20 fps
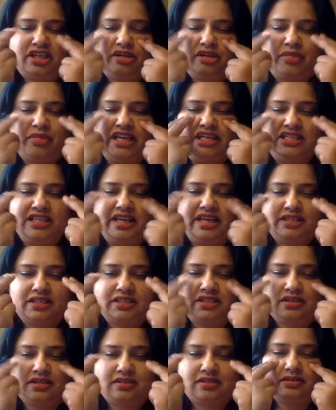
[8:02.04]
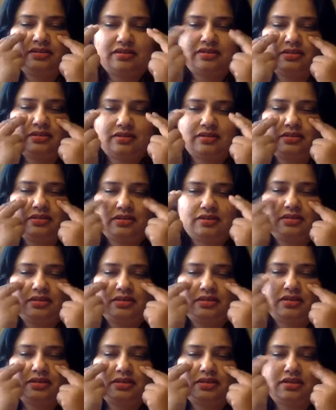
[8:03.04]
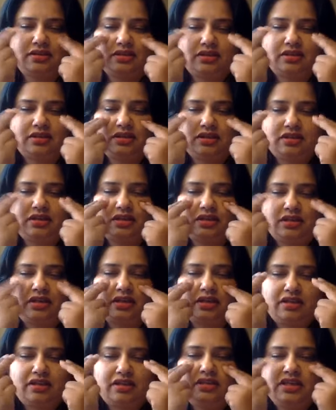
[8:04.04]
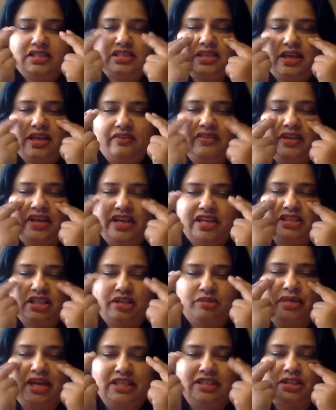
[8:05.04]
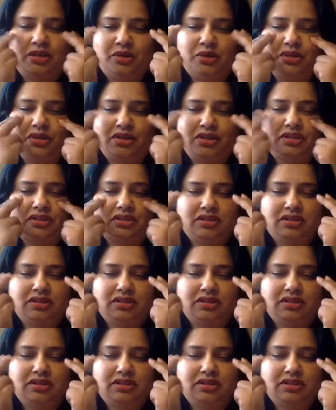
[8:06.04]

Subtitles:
my chest. This heaviness in my throat.